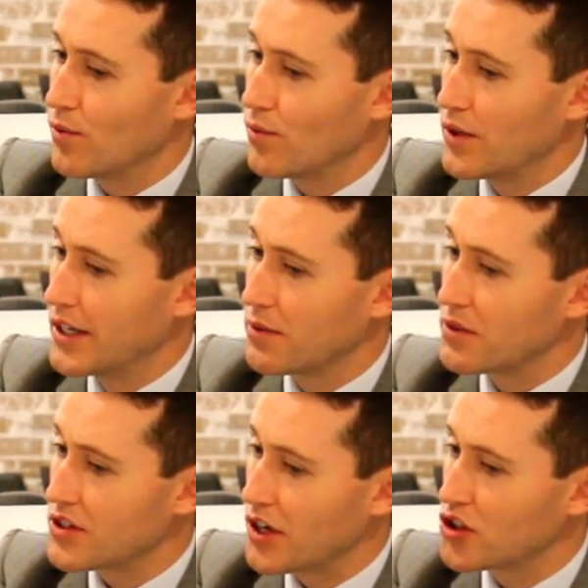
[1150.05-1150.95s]
really
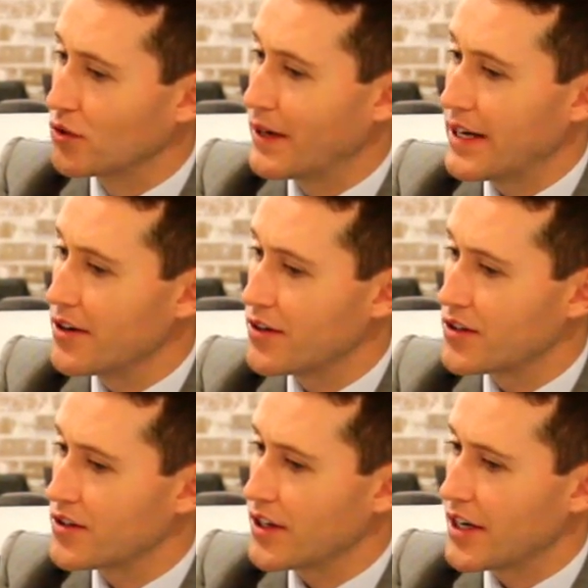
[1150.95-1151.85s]
with social media
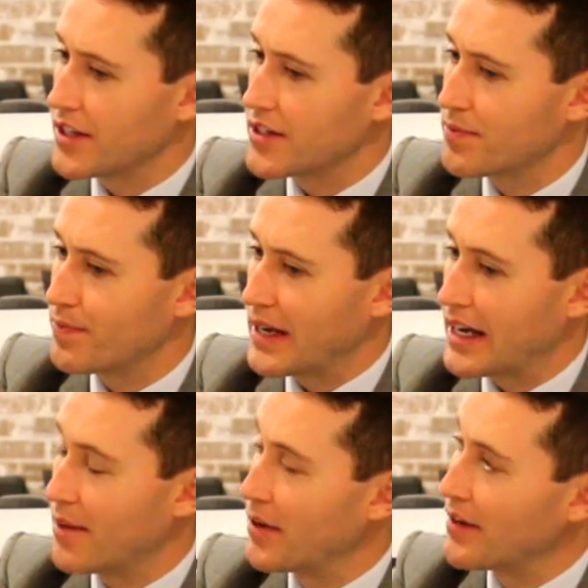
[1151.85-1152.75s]
it's
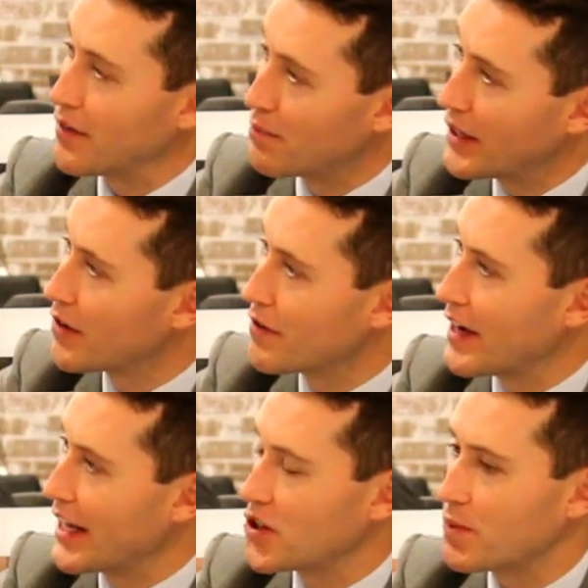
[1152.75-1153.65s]
become an even bigger
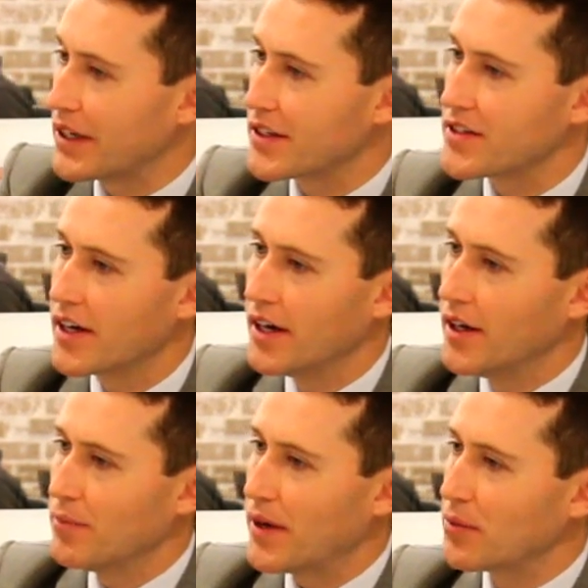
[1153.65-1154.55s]
advantage because
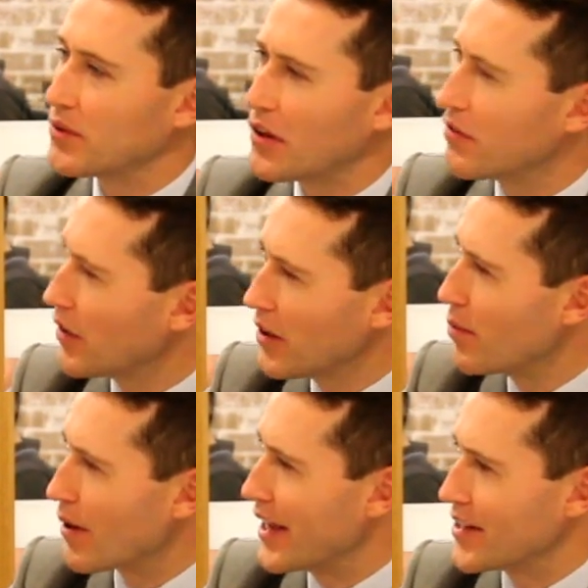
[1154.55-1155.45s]
people don't follow
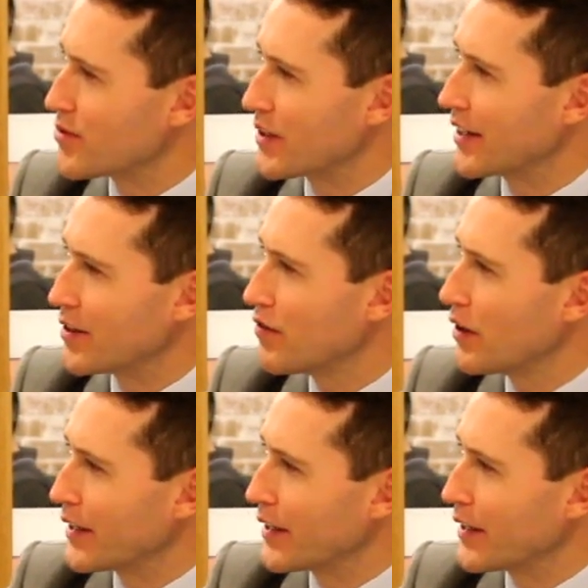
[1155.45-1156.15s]
brands really. You follow